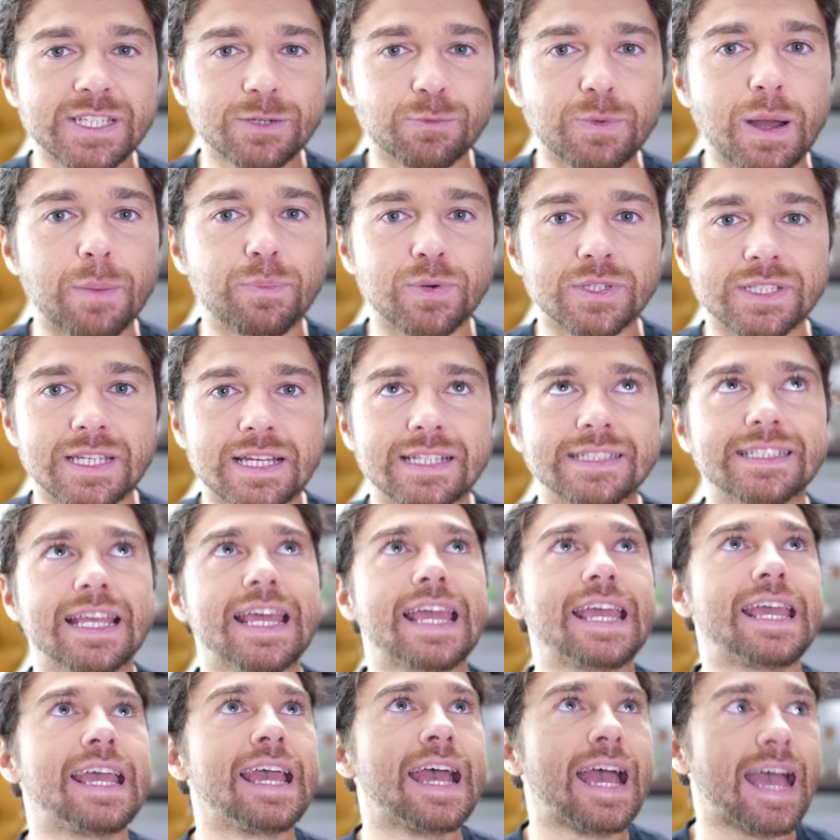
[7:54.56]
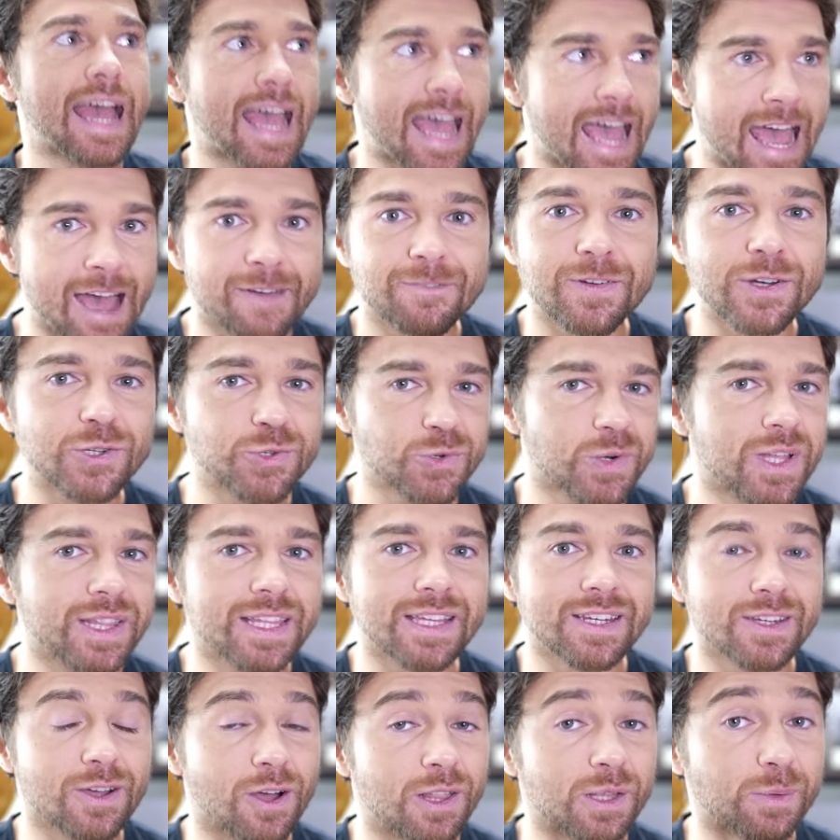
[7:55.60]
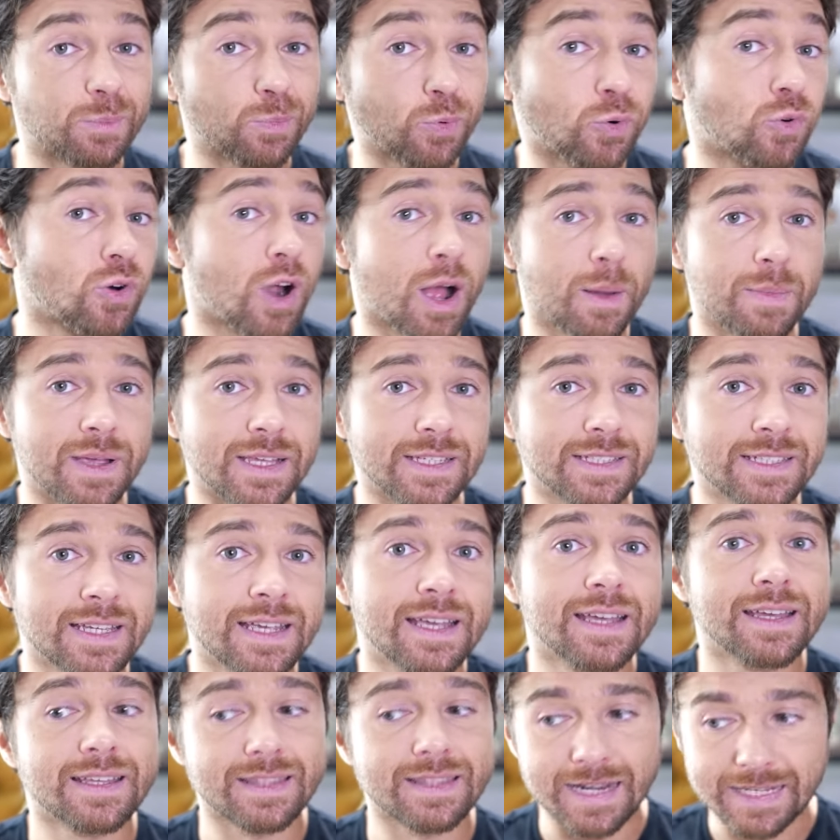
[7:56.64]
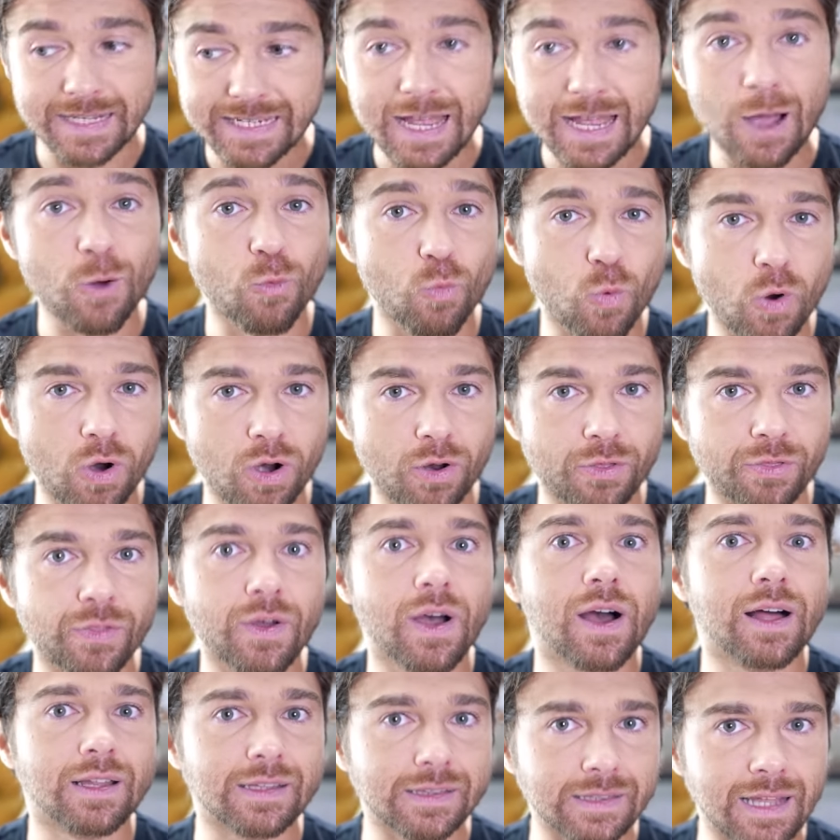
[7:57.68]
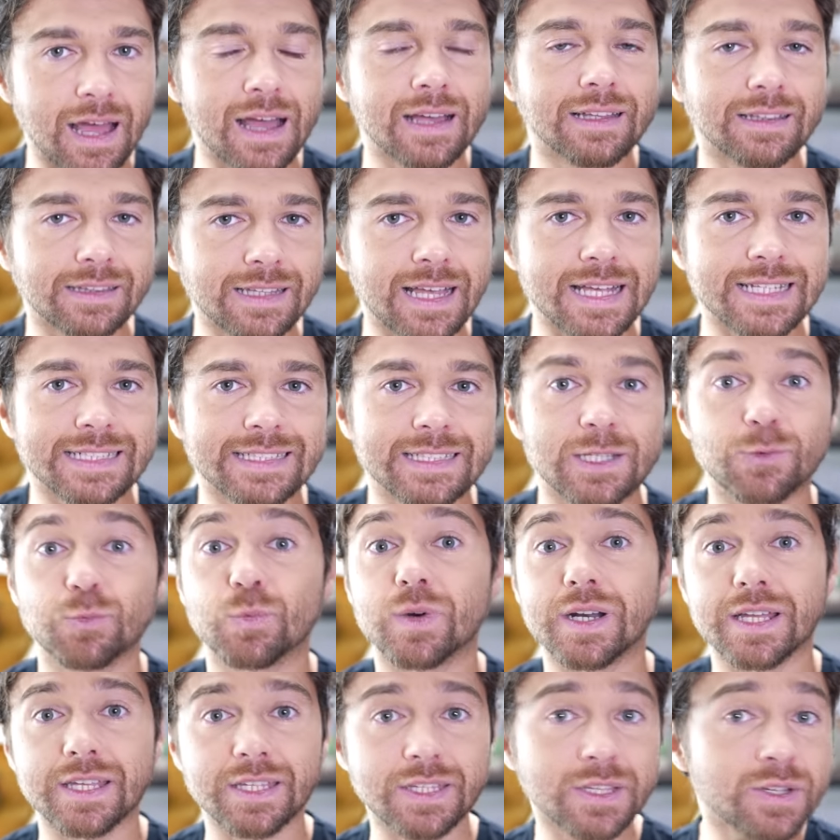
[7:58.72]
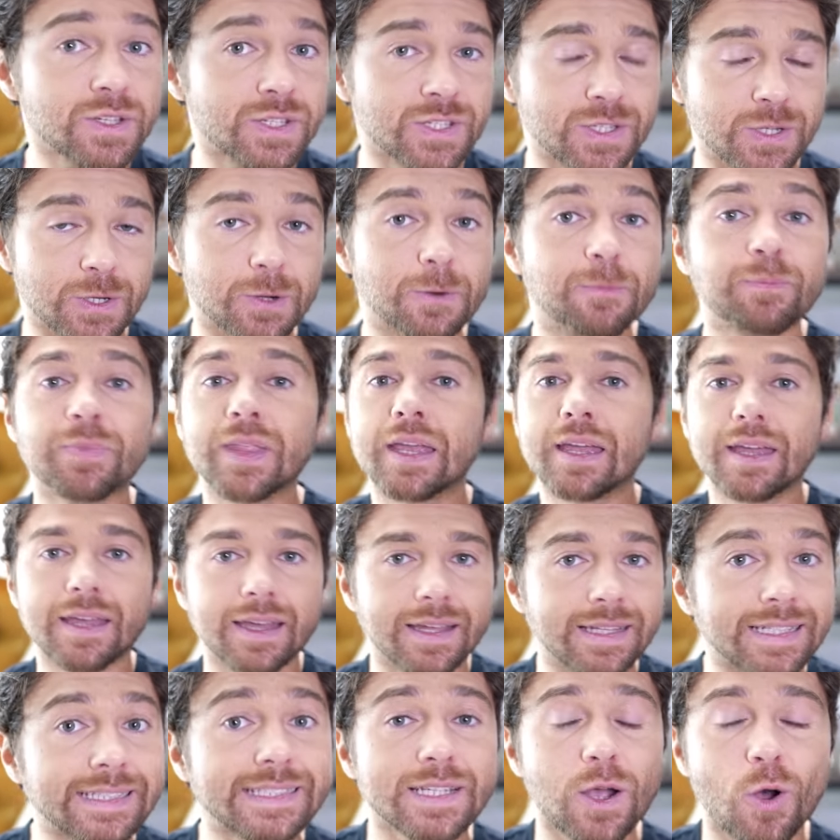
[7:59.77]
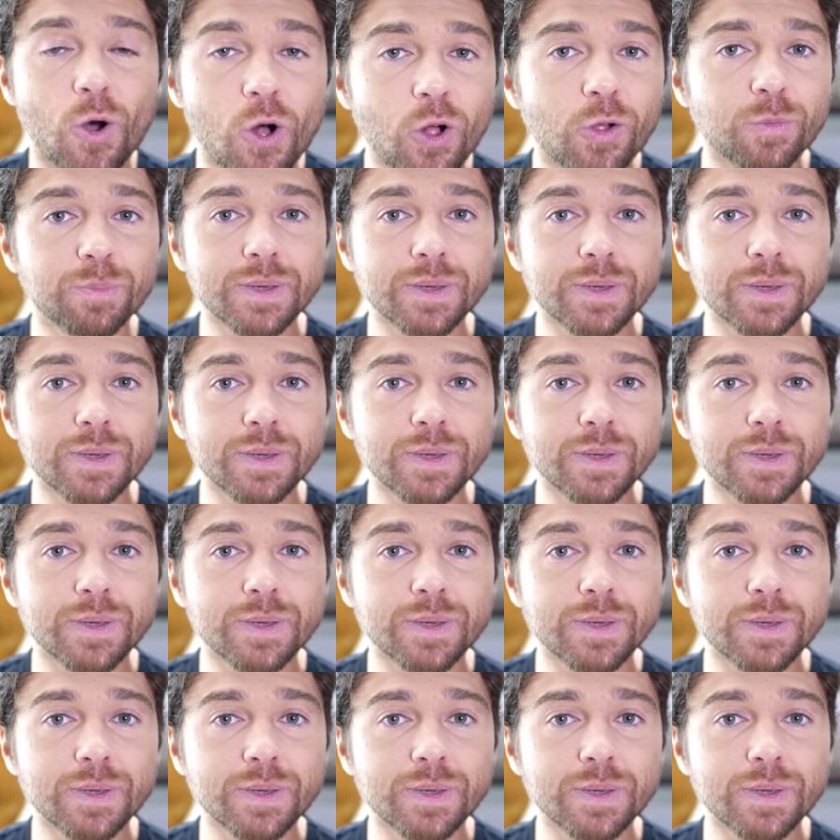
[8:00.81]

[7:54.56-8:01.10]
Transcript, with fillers: as it represents a half a trillion dollar promise that is now worth a lot less than what it used to. And that's all